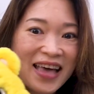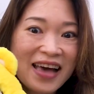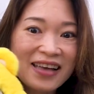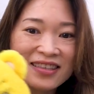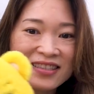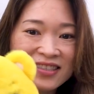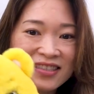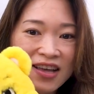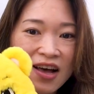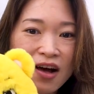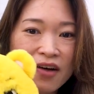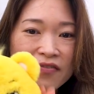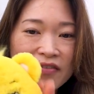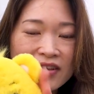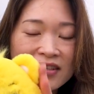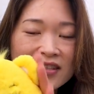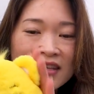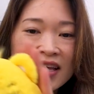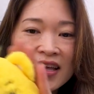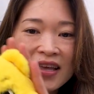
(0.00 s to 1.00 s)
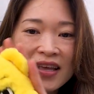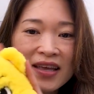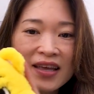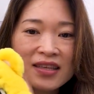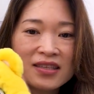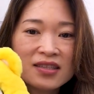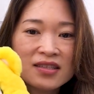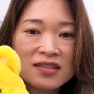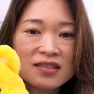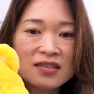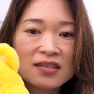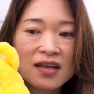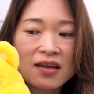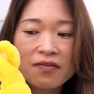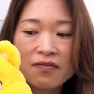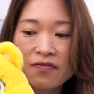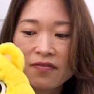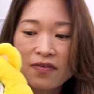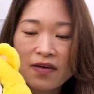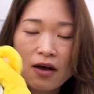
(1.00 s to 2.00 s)
that soft and it's just
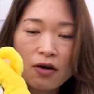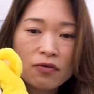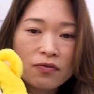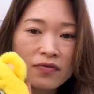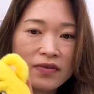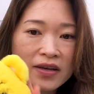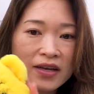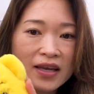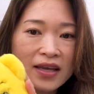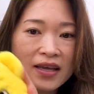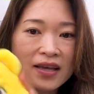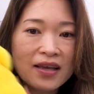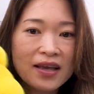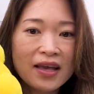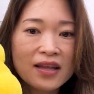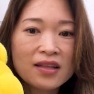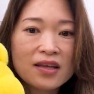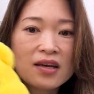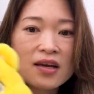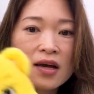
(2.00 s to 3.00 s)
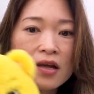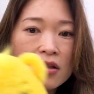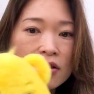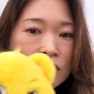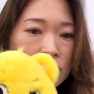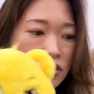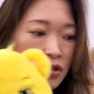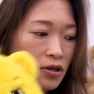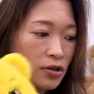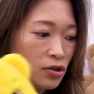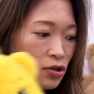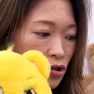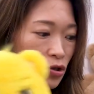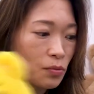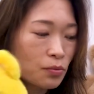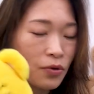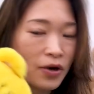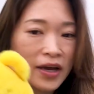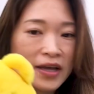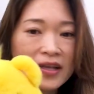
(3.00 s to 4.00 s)
like velvety. And the colors are
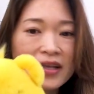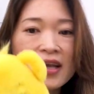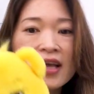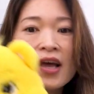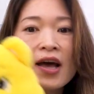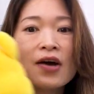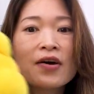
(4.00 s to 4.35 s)
so bright.